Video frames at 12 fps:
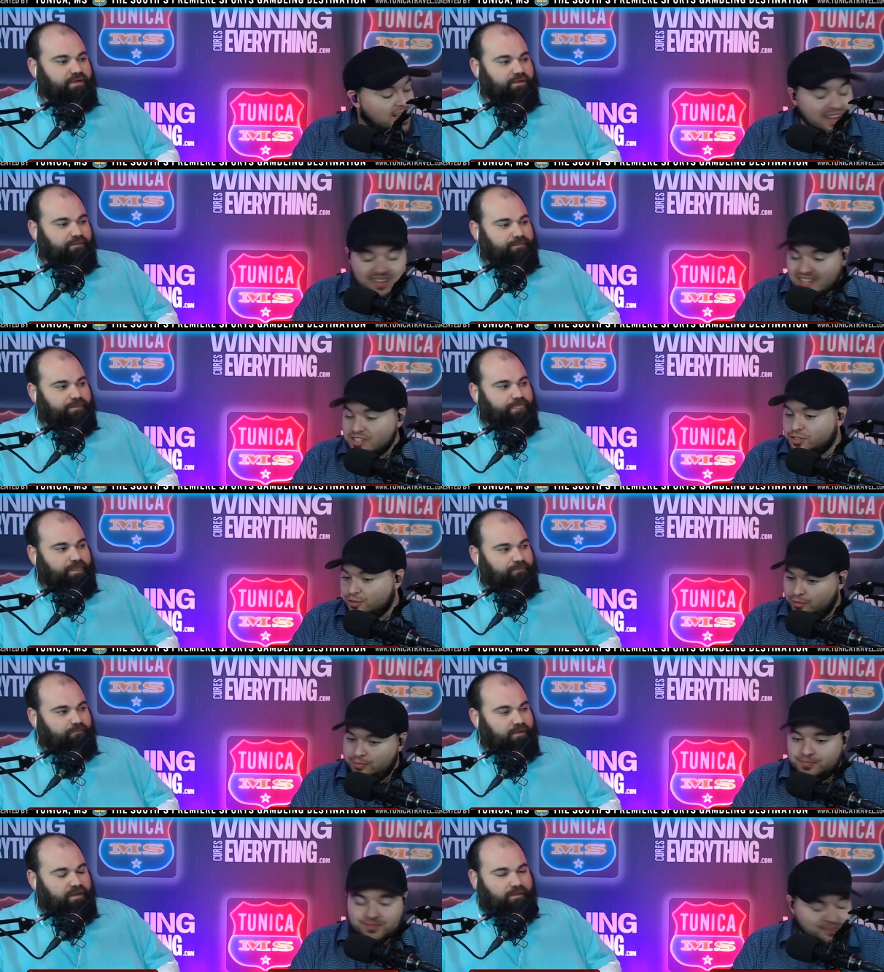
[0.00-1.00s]
Speaker 1: That's true.
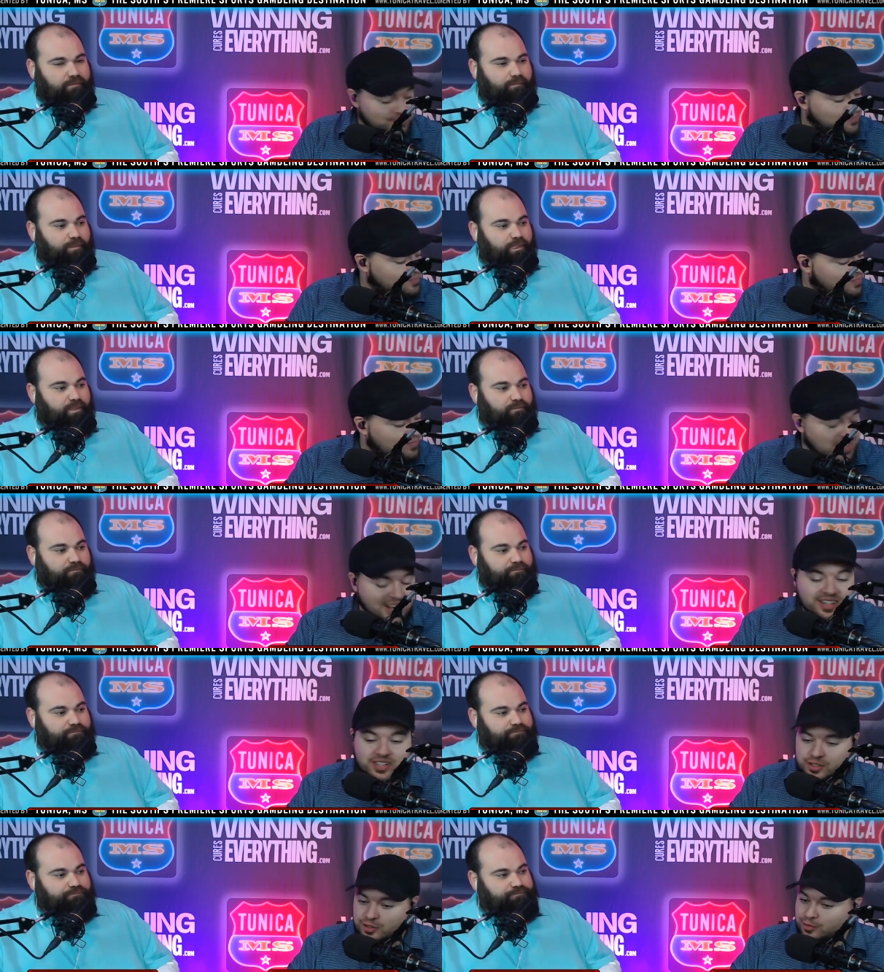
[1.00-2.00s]
That is
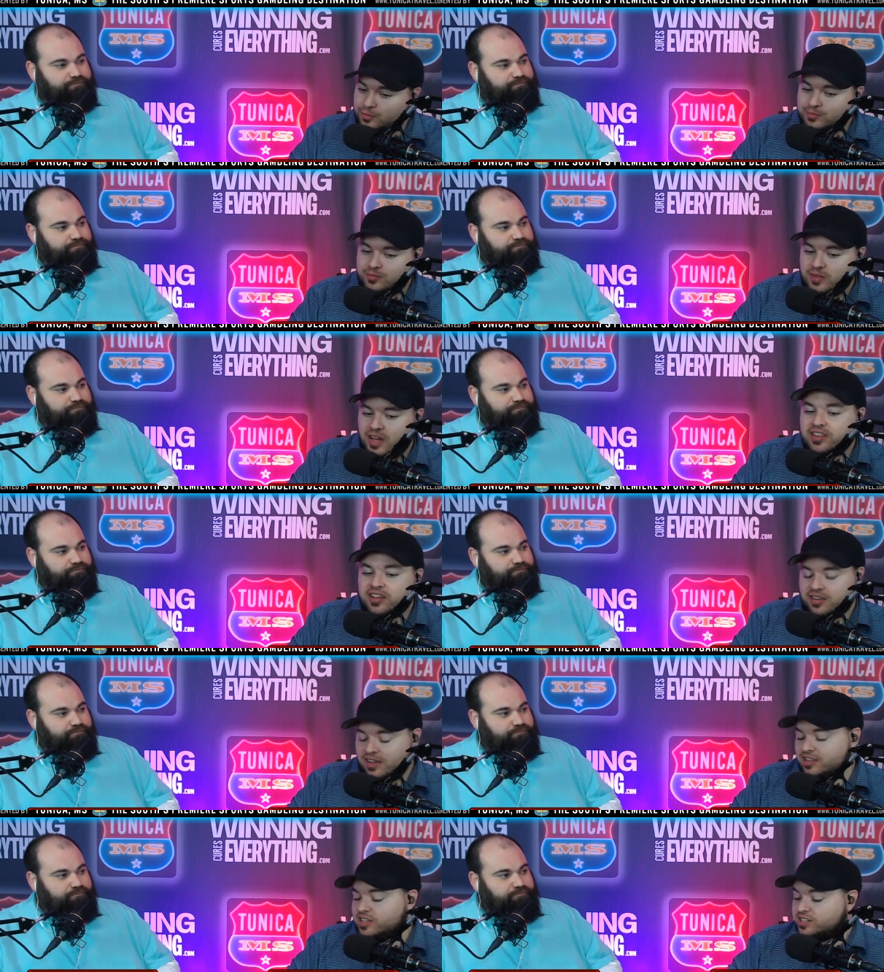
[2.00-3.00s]
true. I think
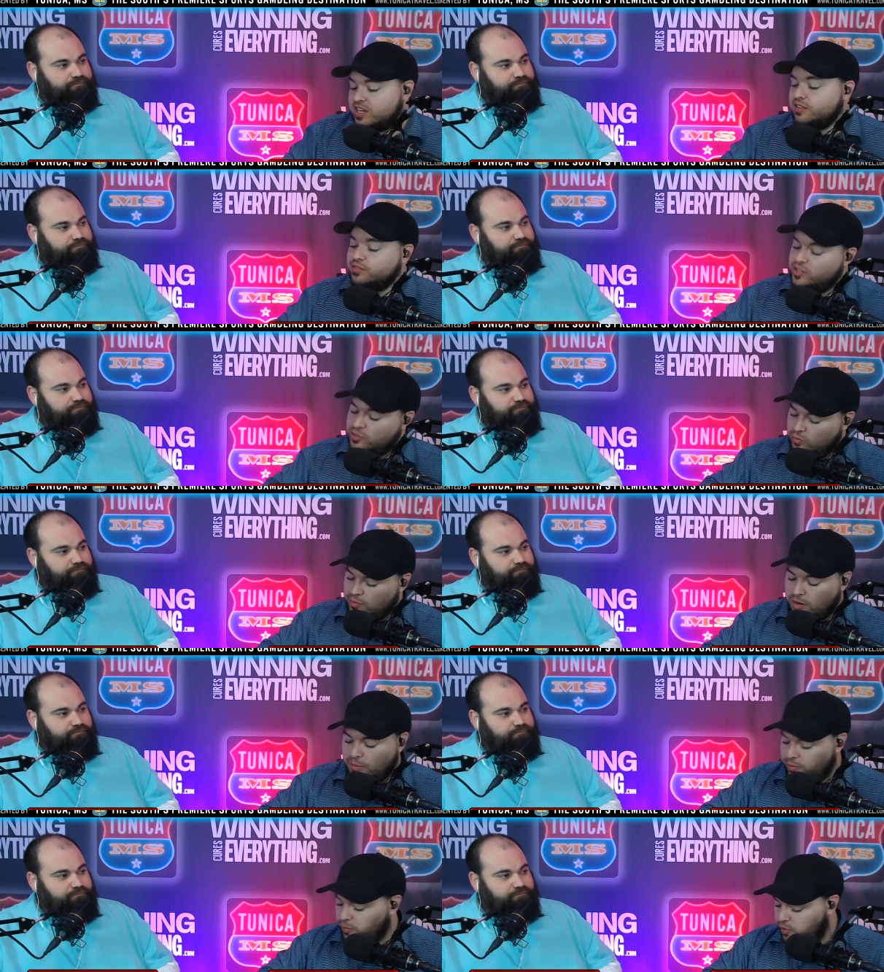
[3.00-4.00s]
television would
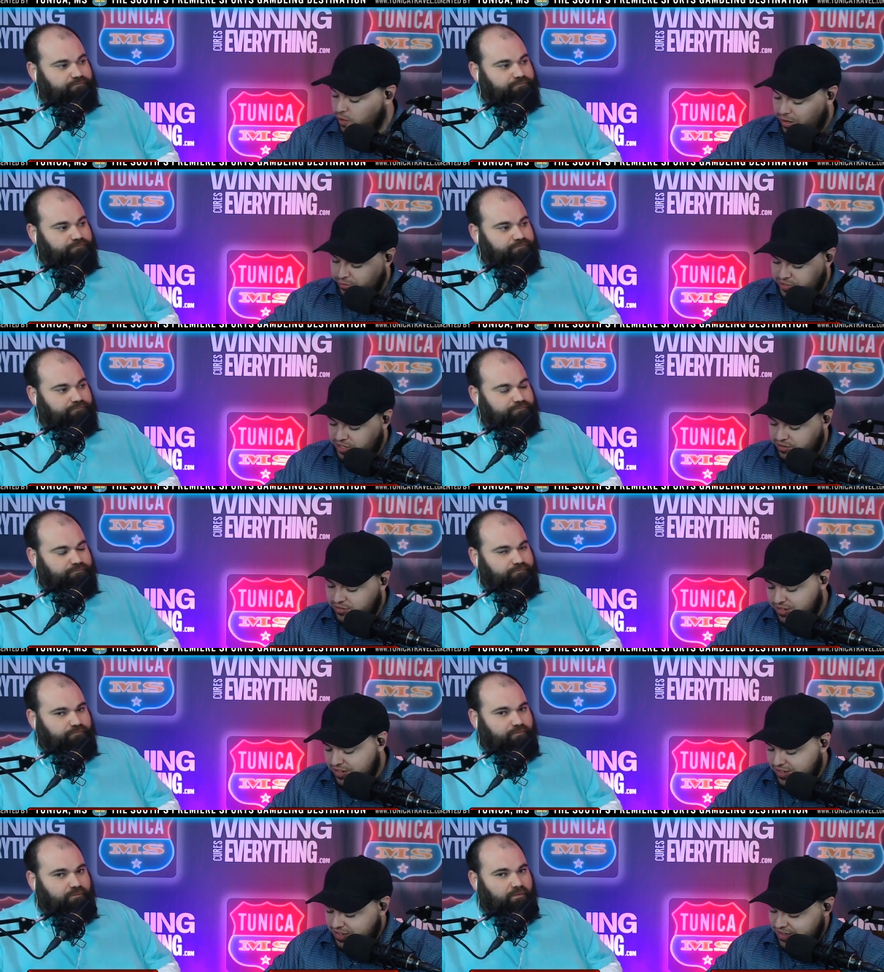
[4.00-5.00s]
probably want Ohio State.
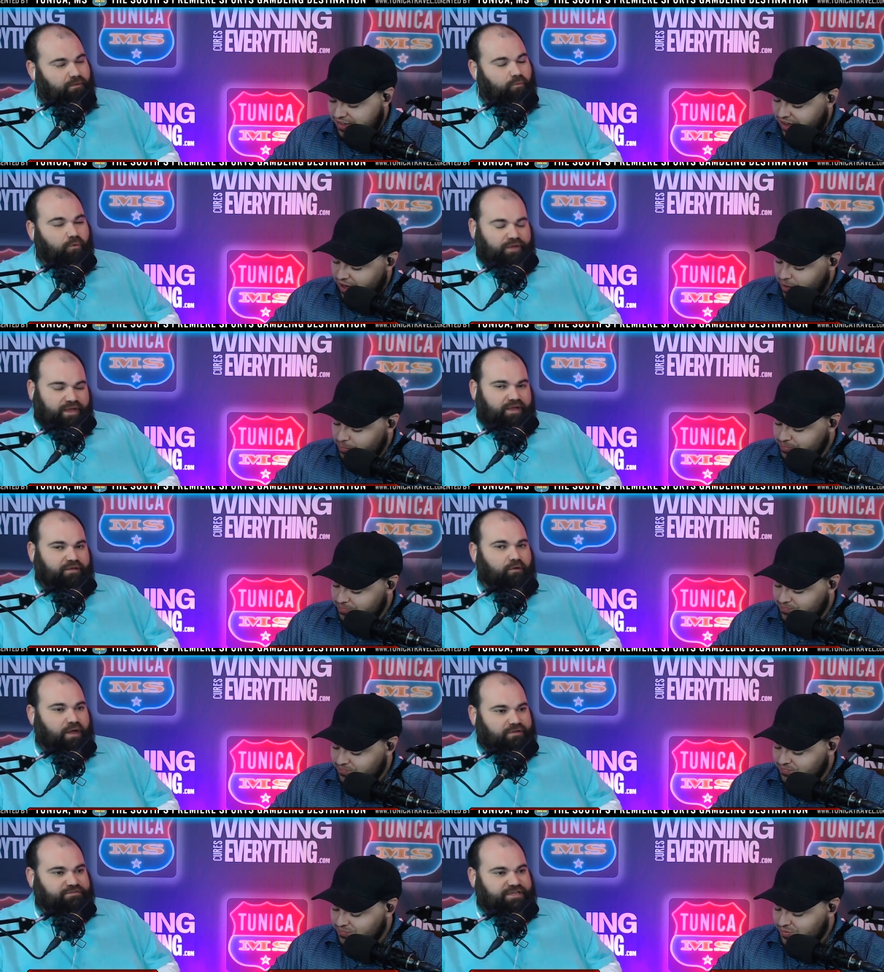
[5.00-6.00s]

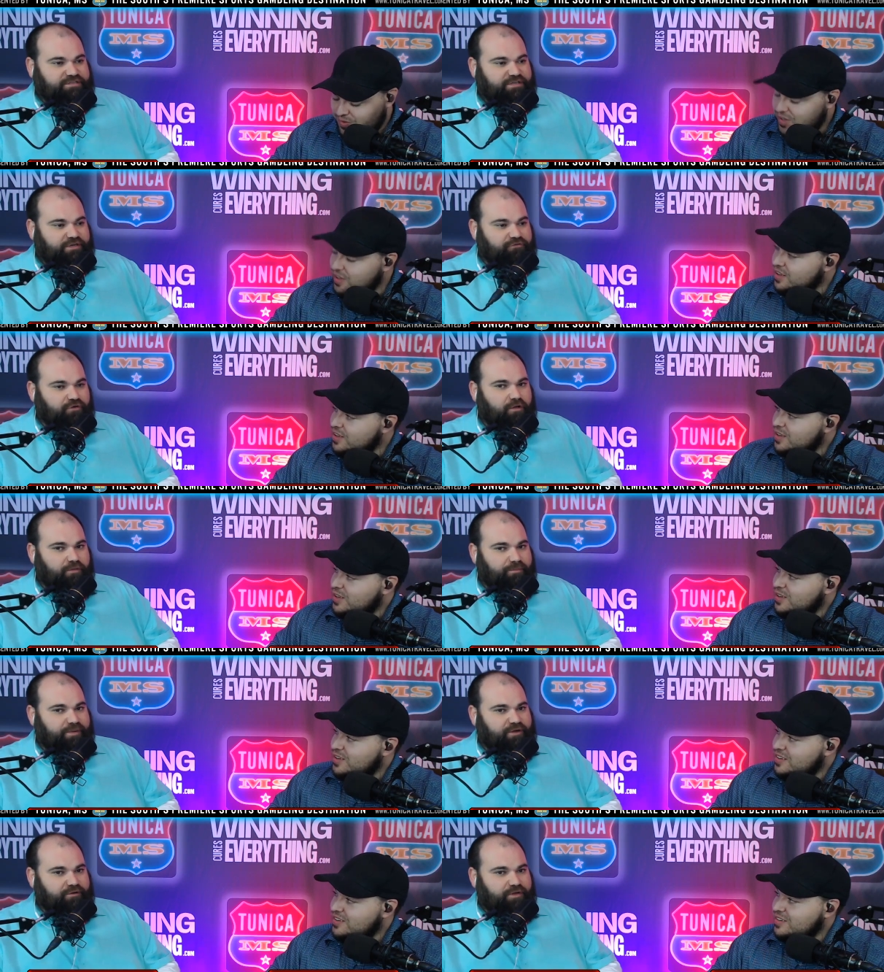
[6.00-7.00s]
Speaker 2: Ohio State's going to draw the
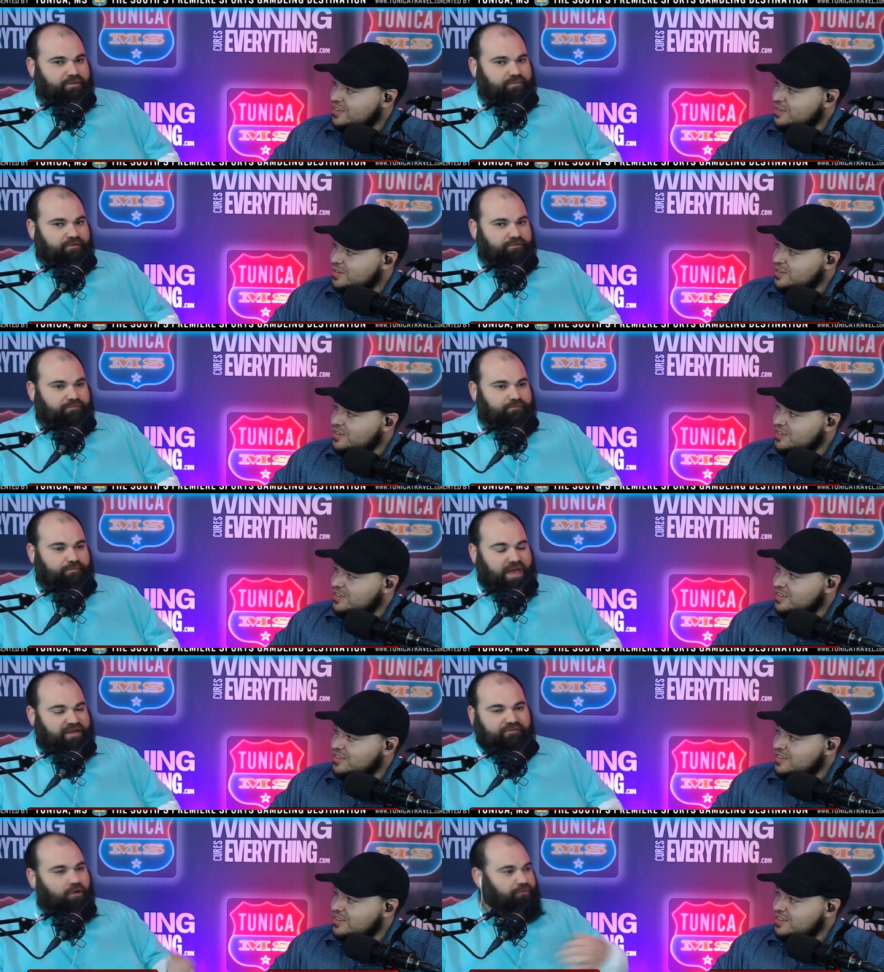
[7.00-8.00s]
bigger number out
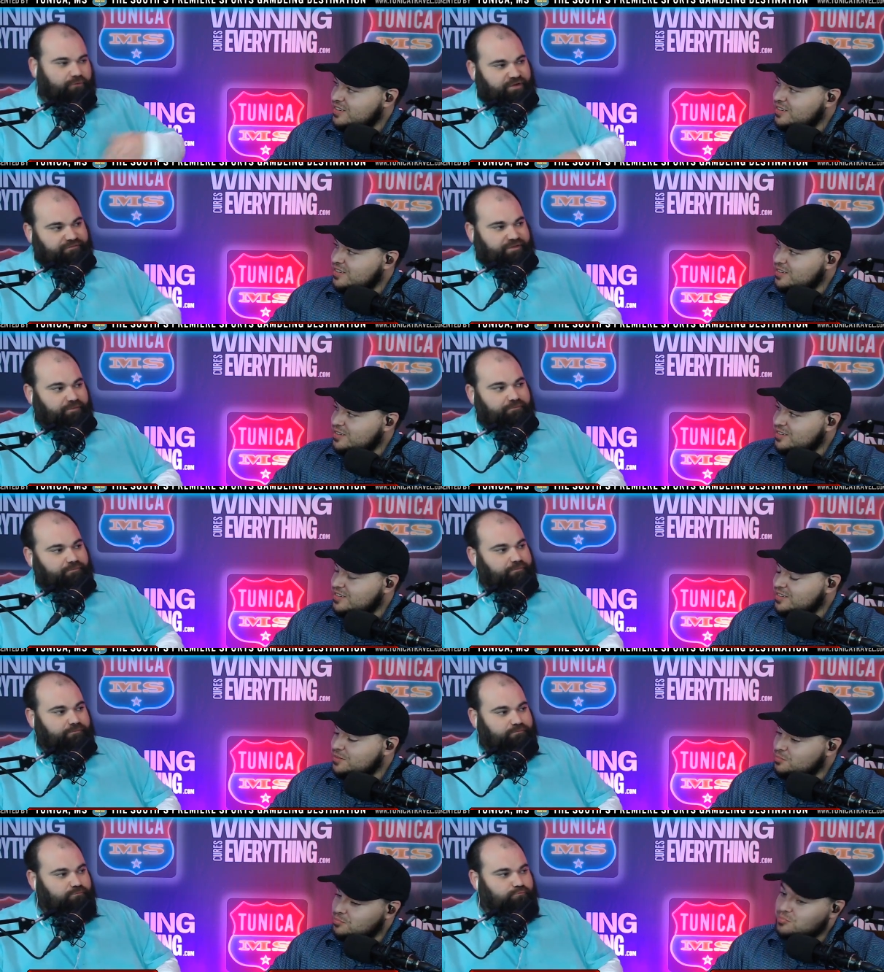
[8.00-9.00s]
of all three of them.
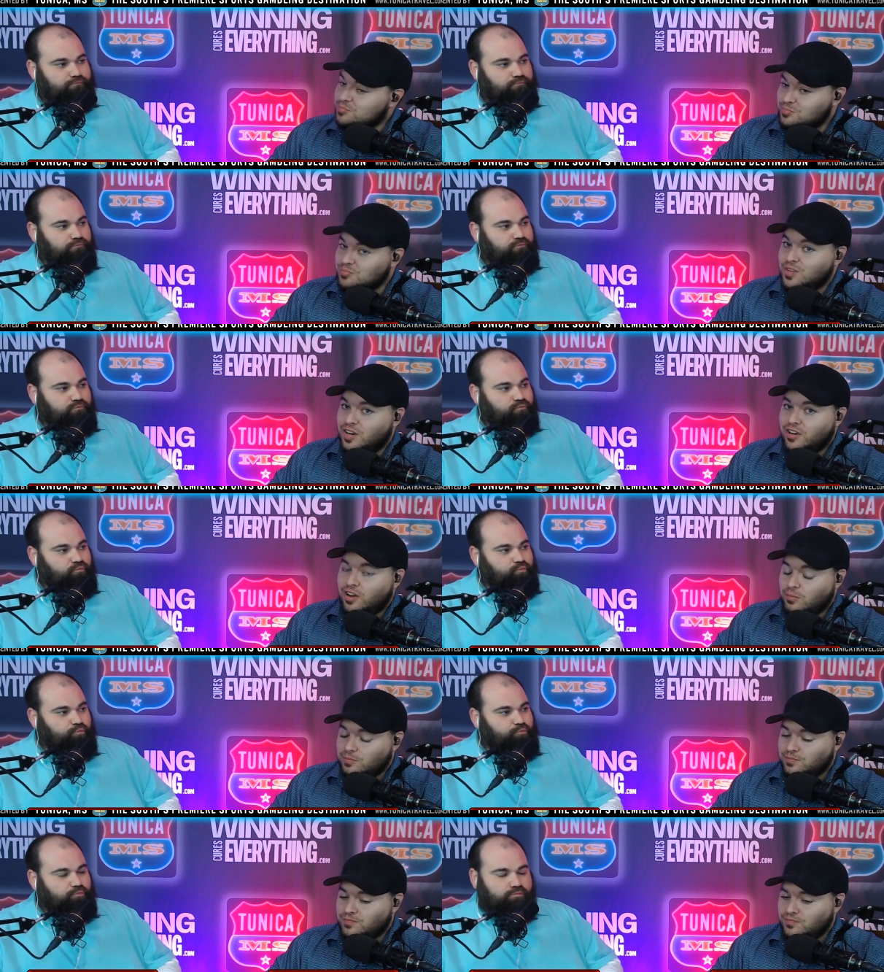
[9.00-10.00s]
There you go.
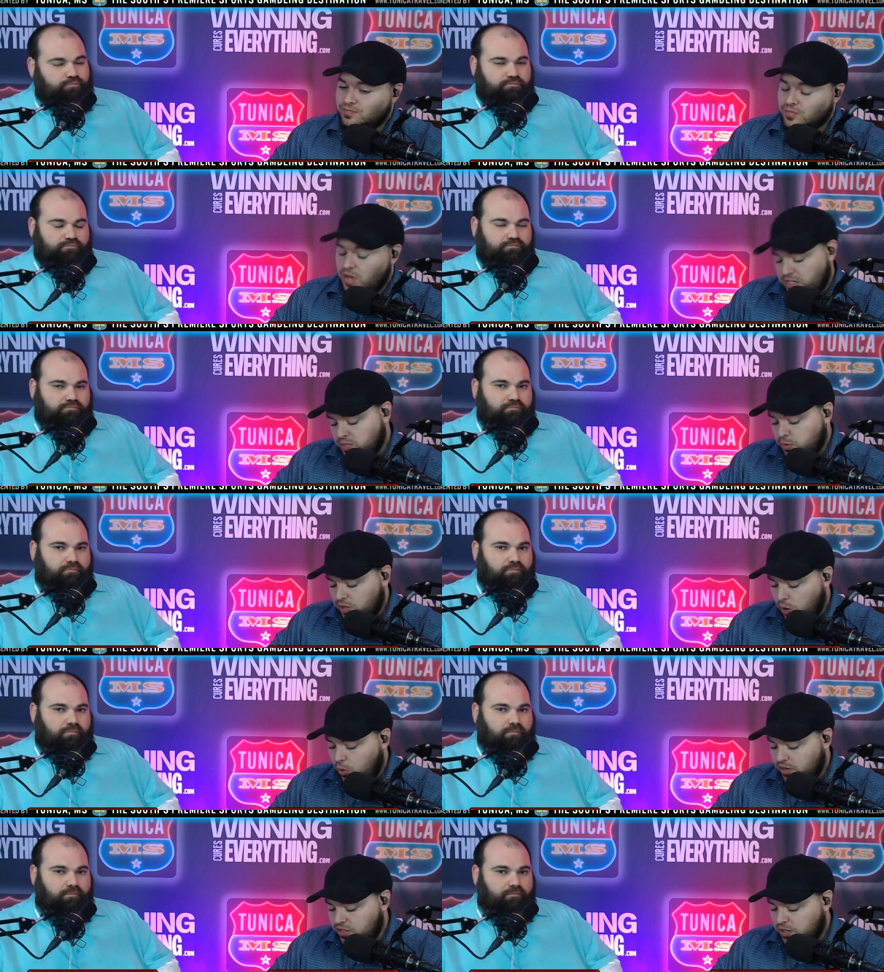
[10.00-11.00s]
Speaker 1: All right, so we're going